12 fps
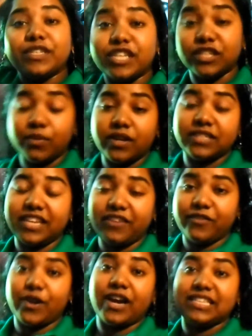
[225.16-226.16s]
just wanted to give
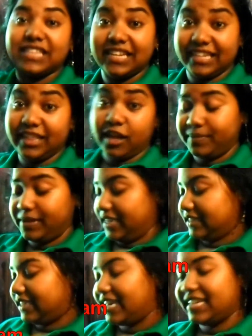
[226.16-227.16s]
you guys a little
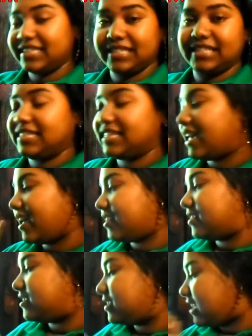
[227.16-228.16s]
update. It's
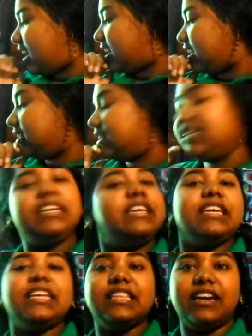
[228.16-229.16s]
exactly
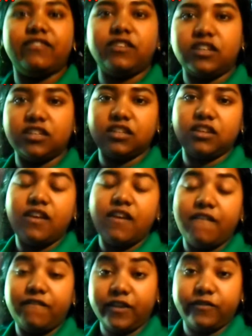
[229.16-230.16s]

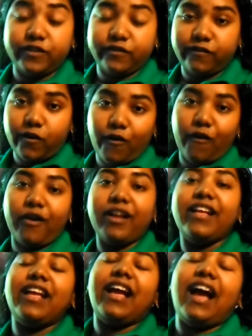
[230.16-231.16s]
11:54
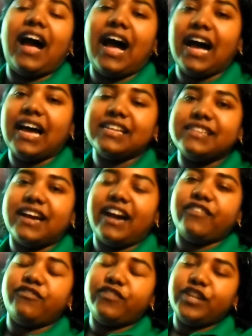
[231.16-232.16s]
and
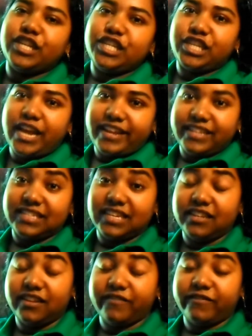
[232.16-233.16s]
I finished
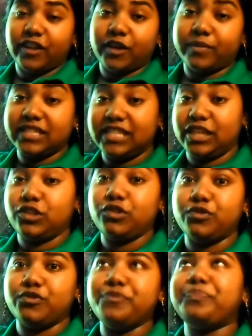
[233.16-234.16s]
editing Vlogmas Day
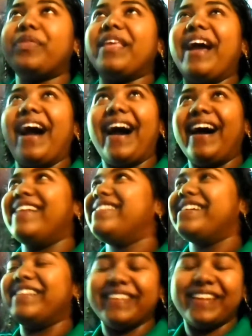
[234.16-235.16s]
2,
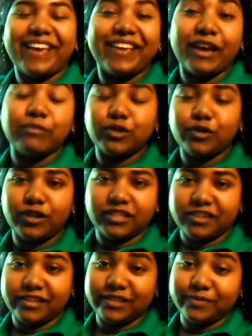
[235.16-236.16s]
and like, I'm so not
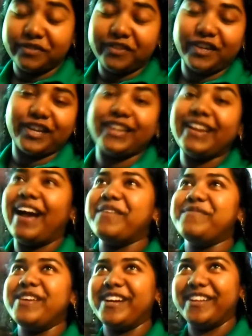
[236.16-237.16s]
accustomed to vlogging, I
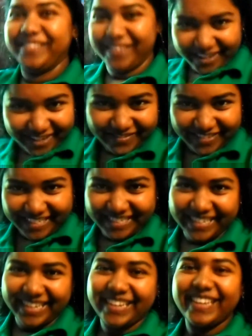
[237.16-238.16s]
made another
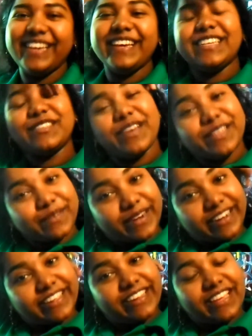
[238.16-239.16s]
mistake. So here's what I
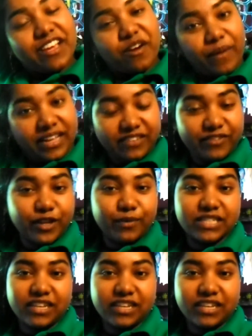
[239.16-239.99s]
did. While the video was